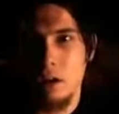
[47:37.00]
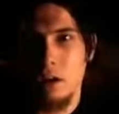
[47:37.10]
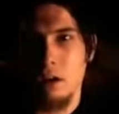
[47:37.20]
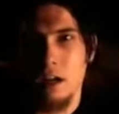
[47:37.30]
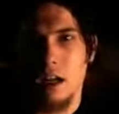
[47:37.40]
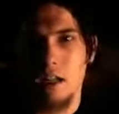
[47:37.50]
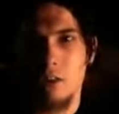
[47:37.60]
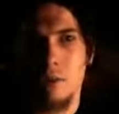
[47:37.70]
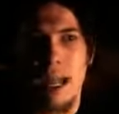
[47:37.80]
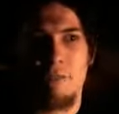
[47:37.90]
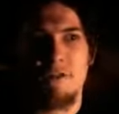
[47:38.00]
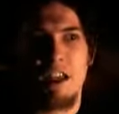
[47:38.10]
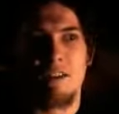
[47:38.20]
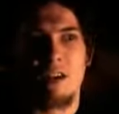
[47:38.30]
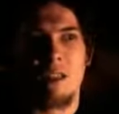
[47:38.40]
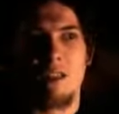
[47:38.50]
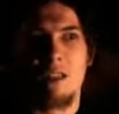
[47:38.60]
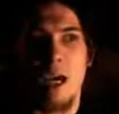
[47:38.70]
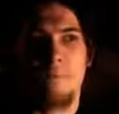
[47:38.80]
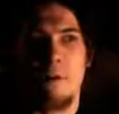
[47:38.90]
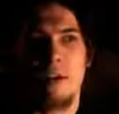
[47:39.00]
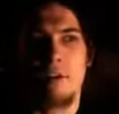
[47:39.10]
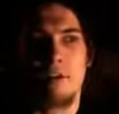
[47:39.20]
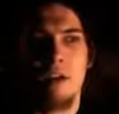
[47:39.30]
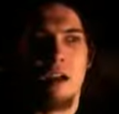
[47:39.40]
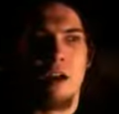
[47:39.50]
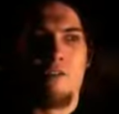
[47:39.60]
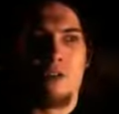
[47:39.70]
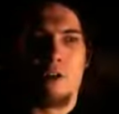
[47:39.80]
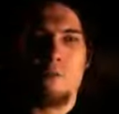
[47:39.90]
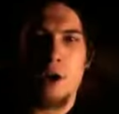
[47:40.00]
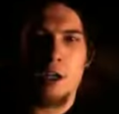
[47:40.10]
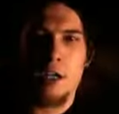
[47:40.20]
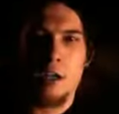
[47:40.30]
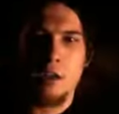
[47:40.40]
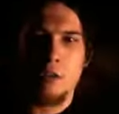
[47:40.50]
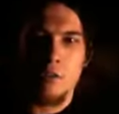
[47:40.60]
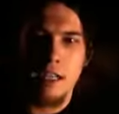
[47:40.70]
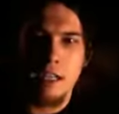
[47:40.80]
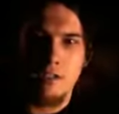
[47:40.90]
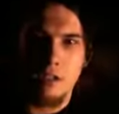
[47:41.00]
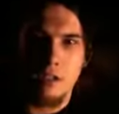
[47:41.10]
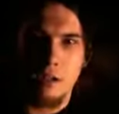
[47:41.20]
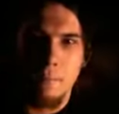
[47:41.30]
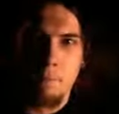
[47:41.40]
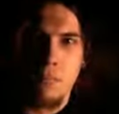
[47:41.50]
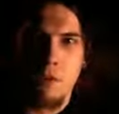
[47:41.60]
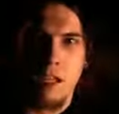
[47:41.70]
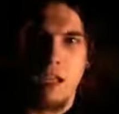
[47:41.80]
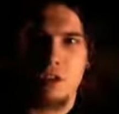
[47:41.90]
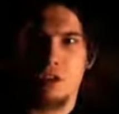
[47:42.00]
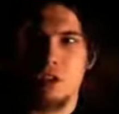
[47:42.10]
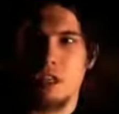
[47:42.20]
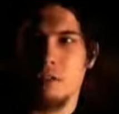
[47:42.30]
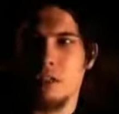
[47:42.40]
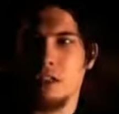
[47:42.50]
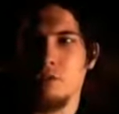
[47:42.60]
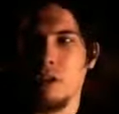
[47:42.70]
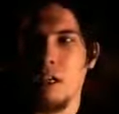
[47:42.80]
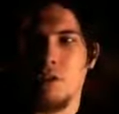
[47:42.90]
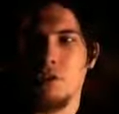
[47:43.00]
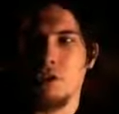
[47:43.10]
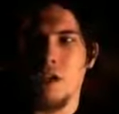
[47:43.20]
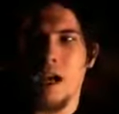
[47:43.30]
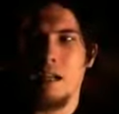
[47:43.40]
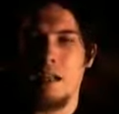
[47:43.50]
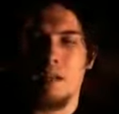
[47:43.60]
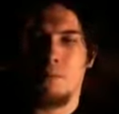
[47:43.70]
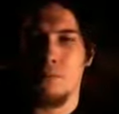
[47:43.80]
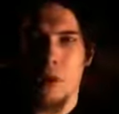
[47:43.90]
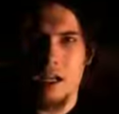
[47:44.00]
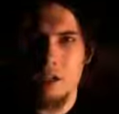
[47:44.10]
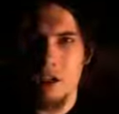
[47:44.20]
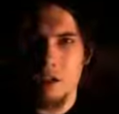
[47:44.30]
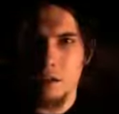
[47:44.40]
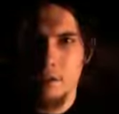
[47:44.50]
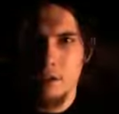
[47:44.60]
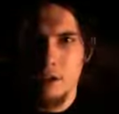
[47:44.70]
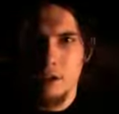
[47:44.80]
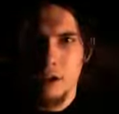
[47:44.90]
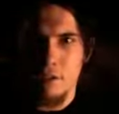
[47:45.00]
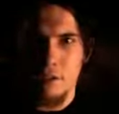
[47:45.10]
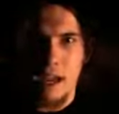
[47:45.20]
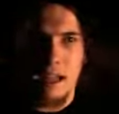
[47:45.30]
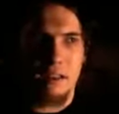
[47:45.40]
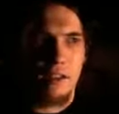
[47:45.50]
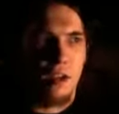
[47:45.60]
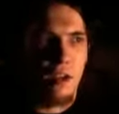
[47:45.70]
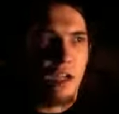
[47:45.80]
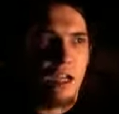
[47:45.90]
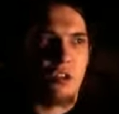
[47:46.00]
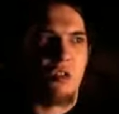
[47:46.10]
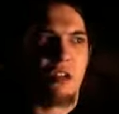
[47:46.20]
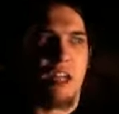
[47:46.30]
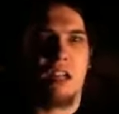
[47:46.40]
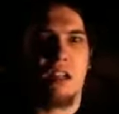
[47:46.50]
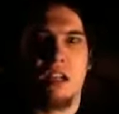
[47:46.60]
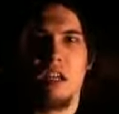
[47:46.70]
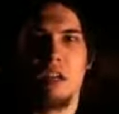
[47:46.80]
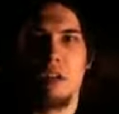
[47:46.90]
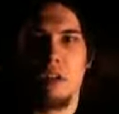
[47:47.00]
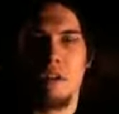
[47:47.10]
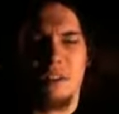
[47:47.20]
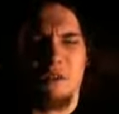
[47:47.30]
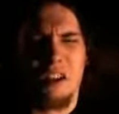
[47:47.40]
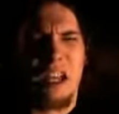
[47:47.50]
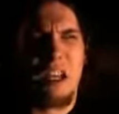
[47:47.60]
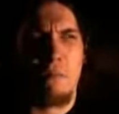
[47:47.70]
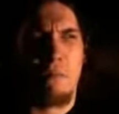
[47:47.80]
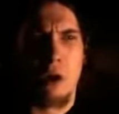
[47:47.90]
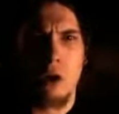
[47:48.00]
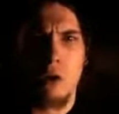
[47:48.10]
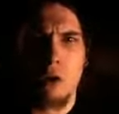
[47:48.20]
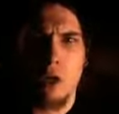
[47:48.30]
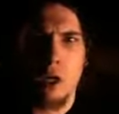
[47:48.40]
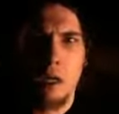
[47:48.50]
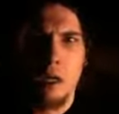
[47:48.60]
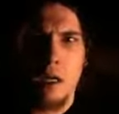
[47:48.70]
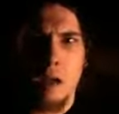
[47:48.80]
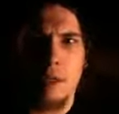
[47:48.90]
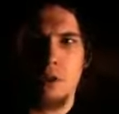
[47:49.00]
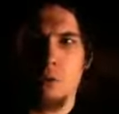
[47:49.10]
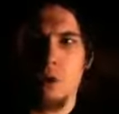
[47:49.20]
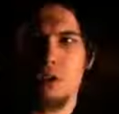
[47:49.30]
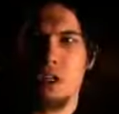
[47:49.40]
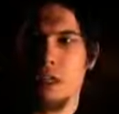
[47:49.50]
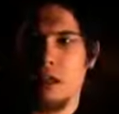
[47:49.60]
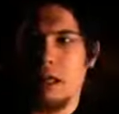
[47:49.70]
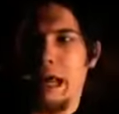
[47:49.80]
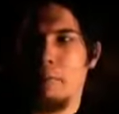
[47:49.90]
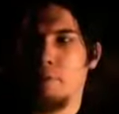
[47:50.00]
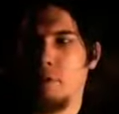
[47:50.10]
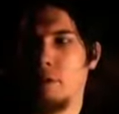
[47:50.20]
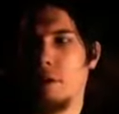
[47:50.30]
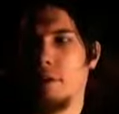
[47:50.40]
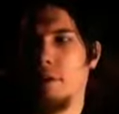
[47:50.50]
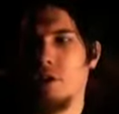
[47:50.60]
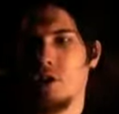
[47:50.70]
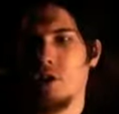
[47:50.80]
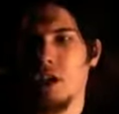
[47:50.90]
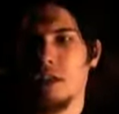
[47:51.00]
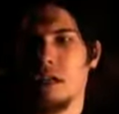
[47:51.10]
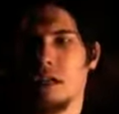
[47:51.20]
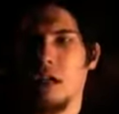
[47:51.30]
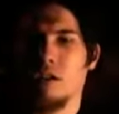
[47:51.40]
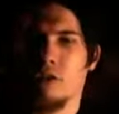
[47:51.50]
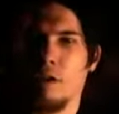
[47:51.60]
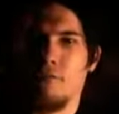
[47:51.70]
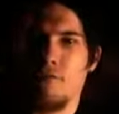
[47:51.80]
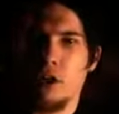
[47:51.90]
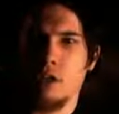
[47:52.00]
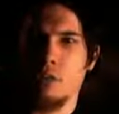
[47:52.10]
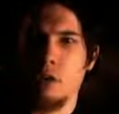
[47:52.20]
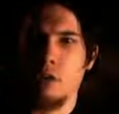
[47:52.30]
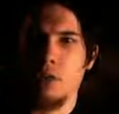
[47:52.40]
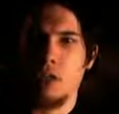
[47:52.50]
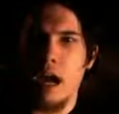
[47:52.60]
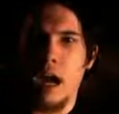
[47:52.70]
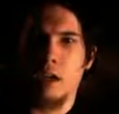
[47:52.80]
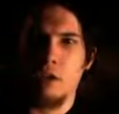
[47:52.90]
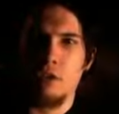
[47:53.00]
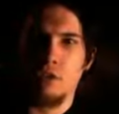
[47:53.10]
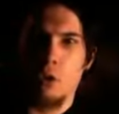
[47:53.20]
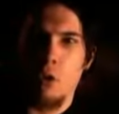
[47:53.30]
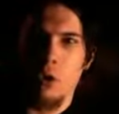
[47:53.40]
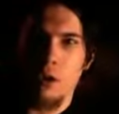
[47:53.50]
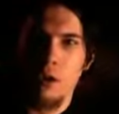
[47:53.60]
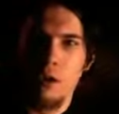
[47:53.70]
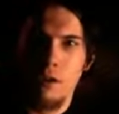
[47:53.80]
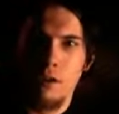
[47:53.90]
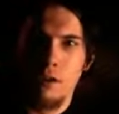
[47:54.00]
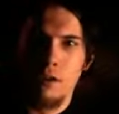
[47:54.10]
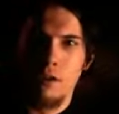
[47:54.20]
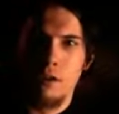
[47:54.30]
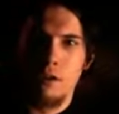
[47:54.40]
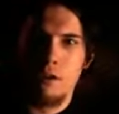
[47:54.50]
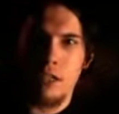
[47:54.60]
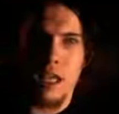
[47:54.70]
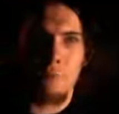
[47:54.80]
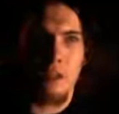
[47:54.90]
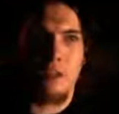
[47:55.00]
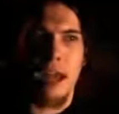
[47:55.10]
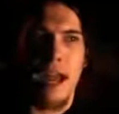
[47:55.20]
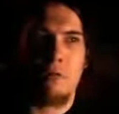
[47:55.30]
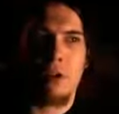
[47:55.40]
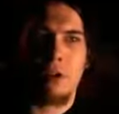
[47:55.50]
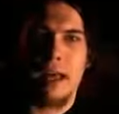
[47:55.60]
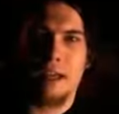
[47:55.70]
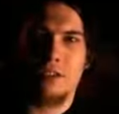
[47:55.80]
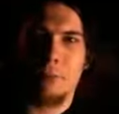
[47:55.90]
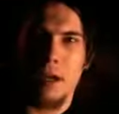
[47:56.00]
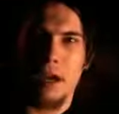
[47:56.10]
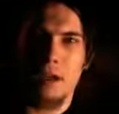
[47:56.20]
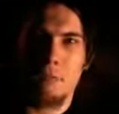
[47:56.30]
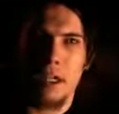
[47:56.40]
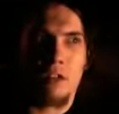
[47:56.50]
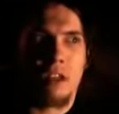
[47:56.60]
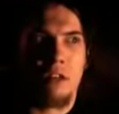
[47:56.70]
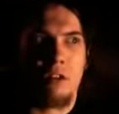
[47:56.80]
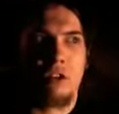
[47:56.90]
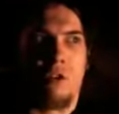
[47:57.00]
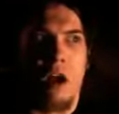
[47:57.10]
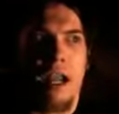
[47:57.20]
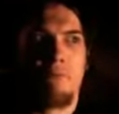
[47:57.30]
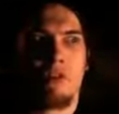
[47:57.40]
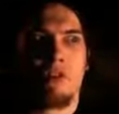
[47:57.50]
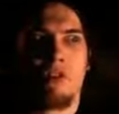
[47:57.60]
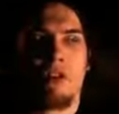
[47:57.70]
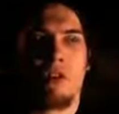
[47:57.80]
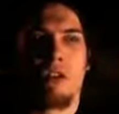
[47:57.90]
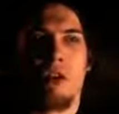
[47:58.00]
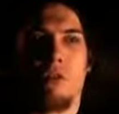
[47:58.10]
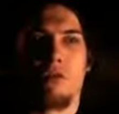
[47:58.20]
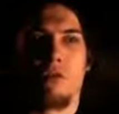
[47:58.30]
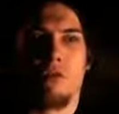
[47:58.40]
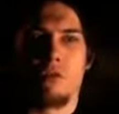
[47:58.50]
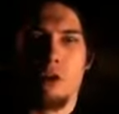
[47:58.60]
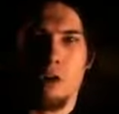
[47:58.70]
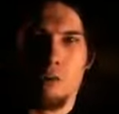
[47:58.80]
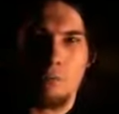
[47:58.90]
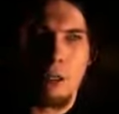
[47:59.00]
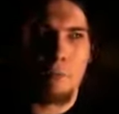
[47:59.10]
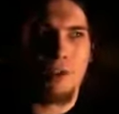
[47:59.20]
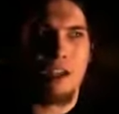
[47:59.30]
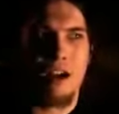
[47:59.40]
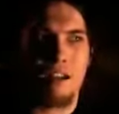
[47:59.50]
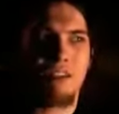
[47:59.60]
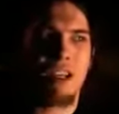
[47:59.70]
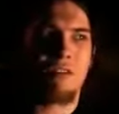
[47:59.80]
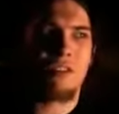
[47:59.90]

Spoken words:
Okay? You know, we have things like the death penalty for a fucking reason. We can't just continue to give society the impression that it's okay to kill, it's okay to murder. I mean, the worst thing that'll happen to you is you sit in a concrete fucking room with an iron door. You can't be that relaxed about it, because then your crime statistics go through the roof when people cannot take the